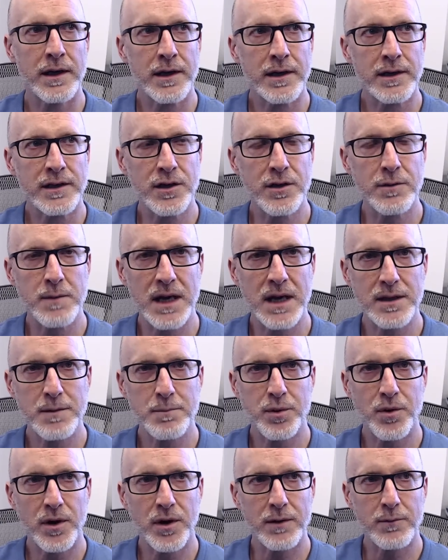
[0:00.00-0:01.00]
you made the
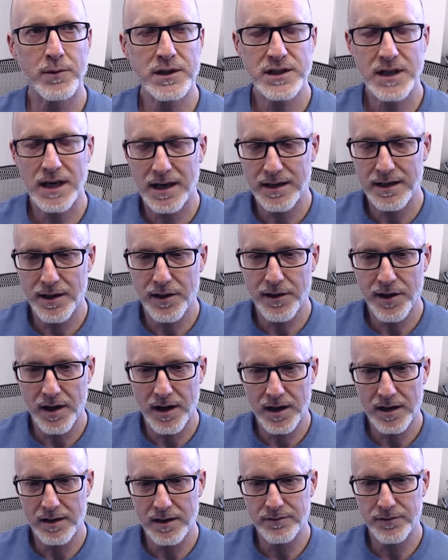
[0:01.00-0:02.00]
point, which I hadn't thought
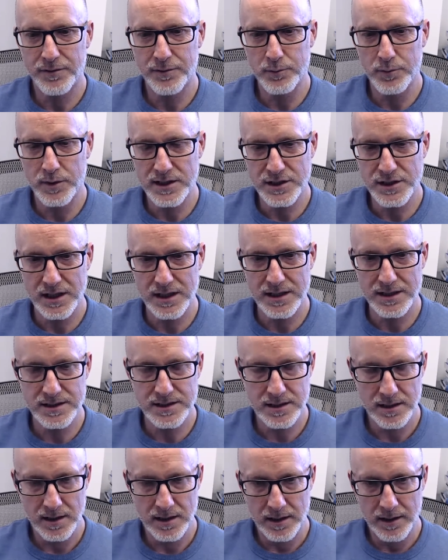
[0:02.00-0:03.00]
of, which
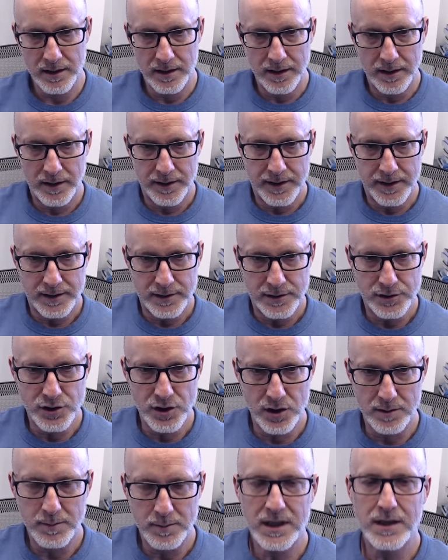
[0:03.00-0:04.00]
is
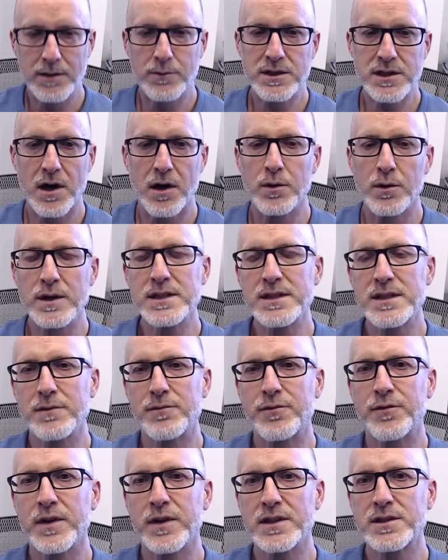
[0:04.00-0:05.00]
Germany was always
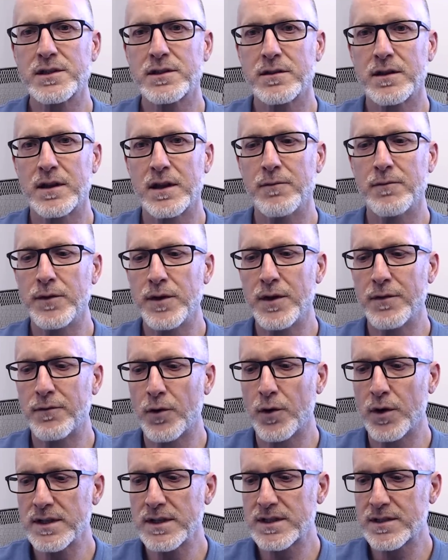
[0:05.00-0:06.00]
the
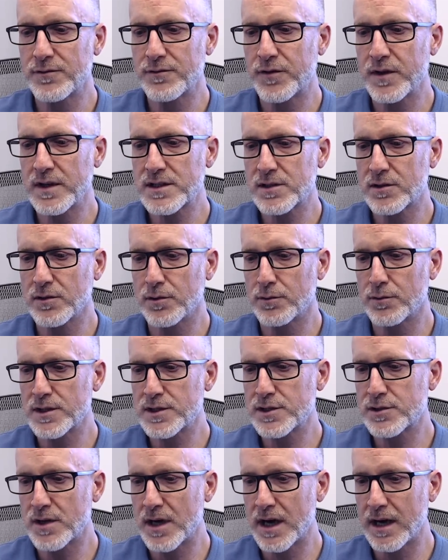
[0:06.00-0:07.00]
voice of fiscal
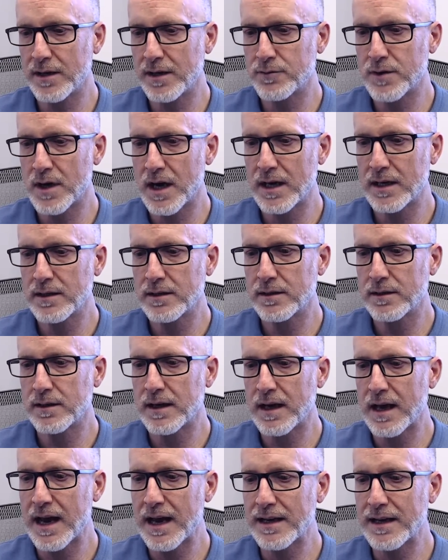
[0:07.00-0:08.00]
restraint, right?
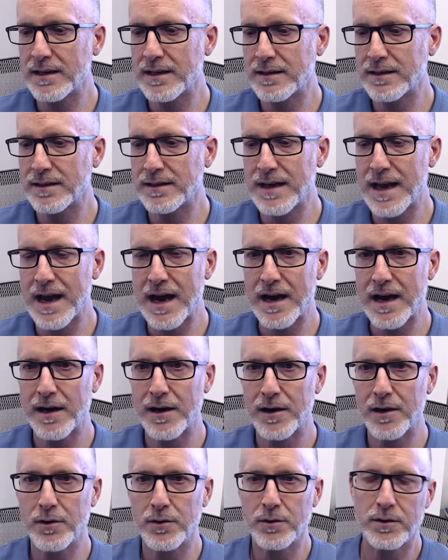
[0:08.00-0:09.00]
And
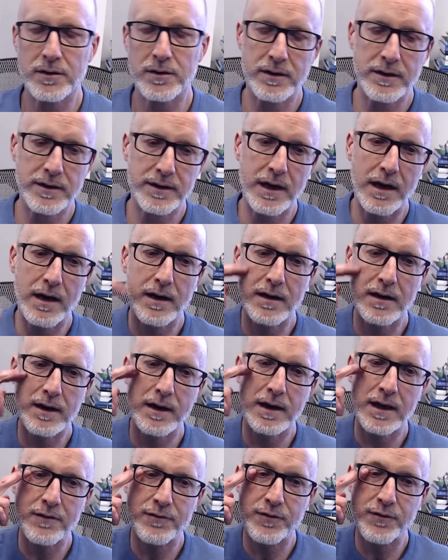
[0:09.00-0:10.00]
now
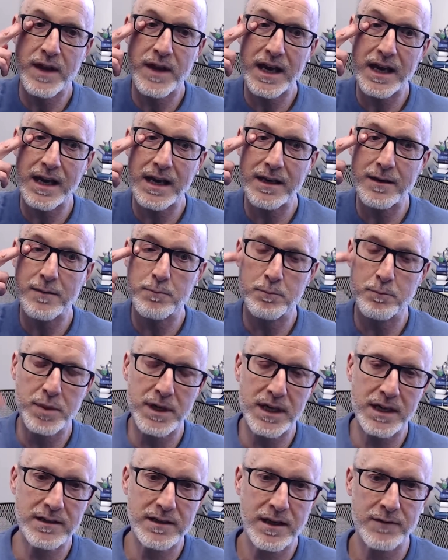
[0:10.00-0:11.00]
if
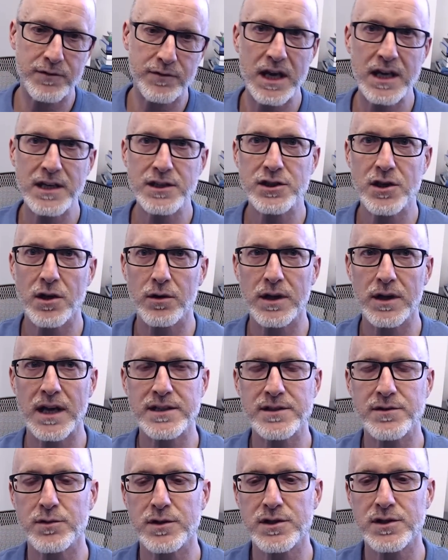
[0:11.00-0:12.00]
they show
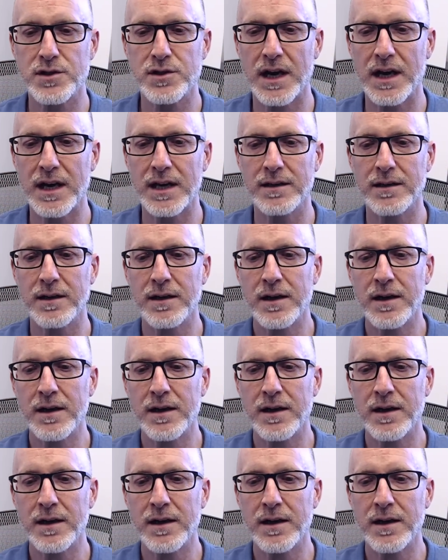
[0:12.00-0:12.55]
less restraint,